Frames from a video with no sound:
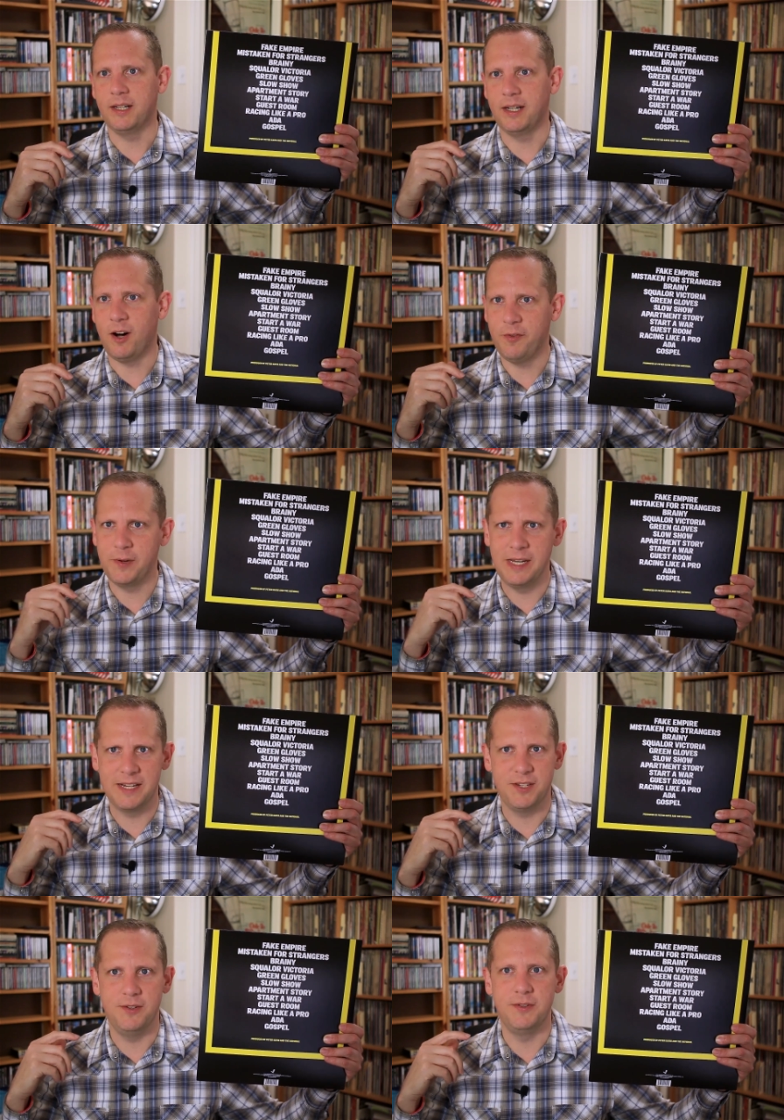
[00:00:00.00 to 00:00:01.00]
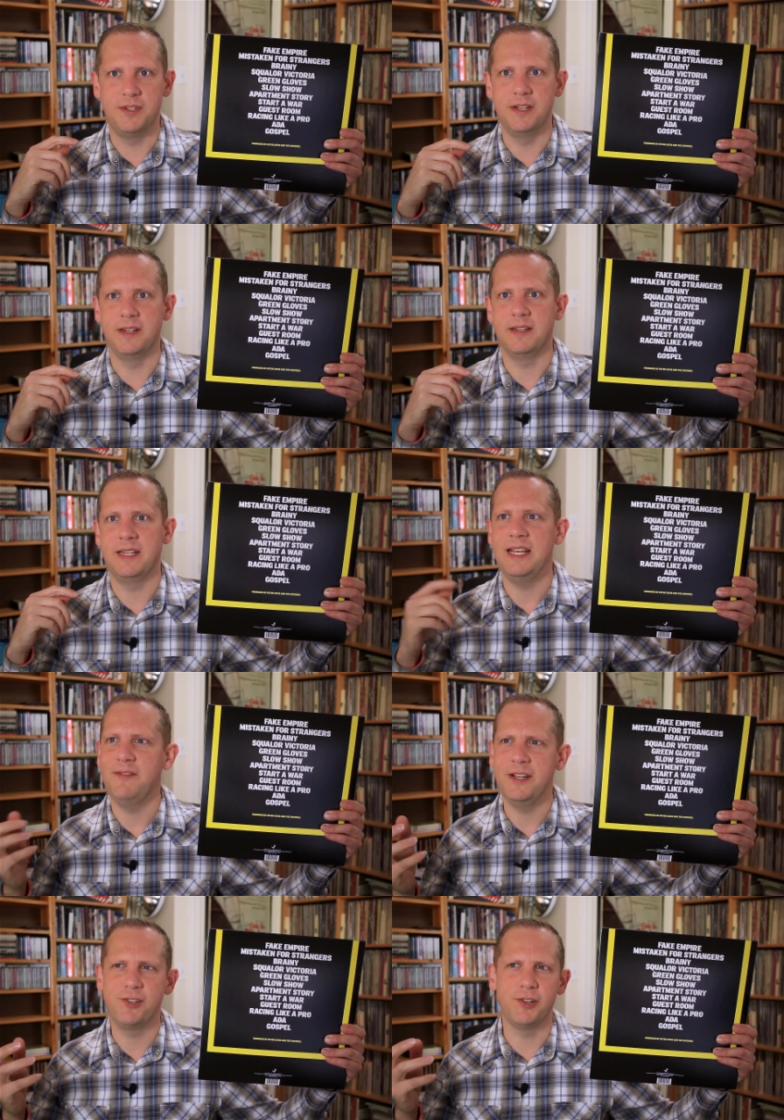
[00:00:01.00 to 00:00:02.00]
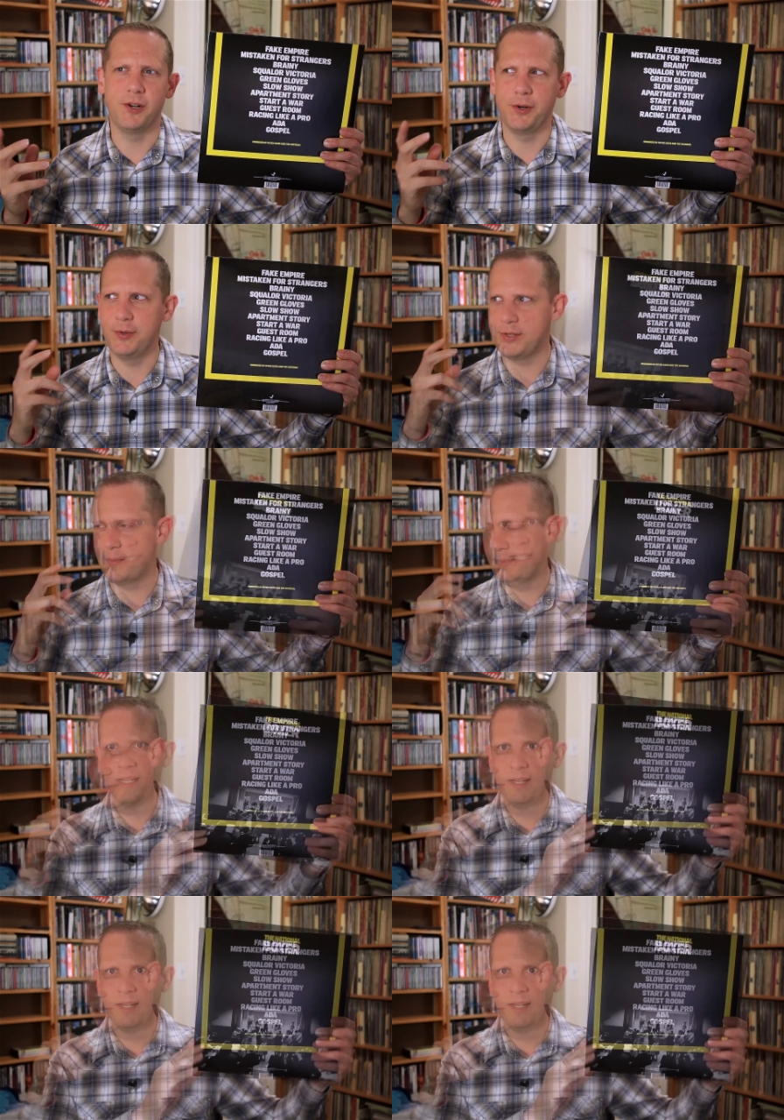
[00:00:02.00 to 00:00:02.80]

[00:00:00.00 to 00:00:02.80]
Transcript: Uh, often gets used in TV shows.